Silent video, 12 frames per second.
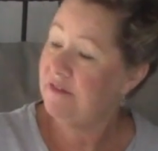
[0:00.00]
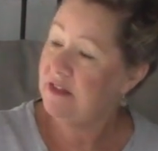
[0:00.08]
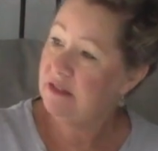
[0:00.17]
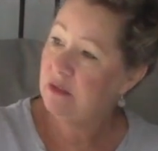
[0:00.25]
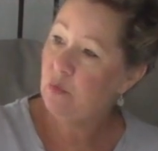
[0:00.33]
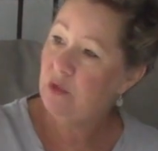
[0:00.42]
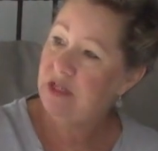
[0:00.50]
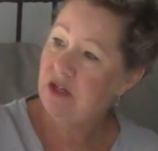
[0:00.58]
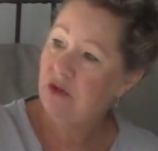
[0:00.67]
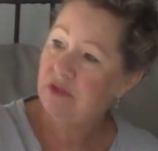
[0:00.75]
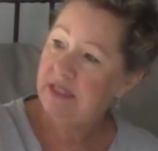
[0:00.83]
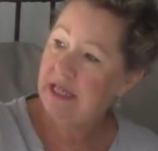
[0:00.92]
these
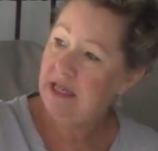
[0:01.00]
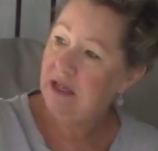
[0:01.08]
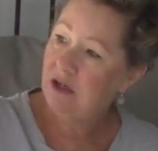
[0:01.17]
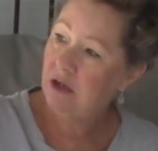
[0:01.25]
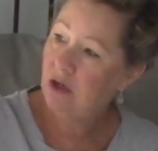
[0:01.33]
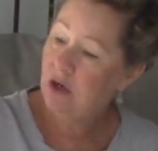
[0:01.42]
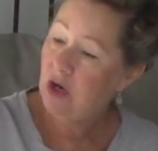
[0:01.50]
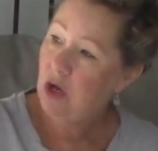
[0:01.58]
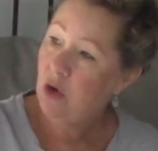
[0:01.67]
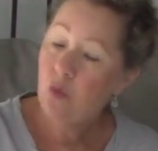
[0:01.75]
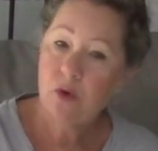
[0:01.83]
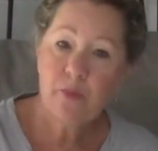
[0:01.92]
windows here
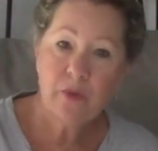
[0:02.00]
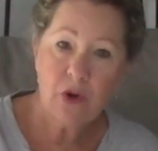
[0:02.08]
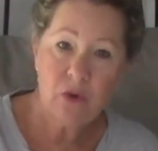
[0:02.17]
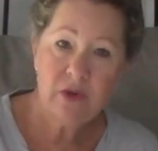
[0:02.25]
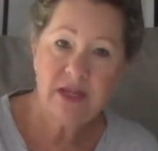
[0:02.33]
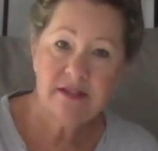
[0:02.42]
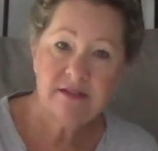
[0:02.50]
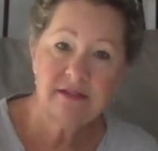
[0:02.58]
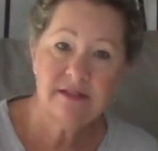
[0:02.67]
were broken.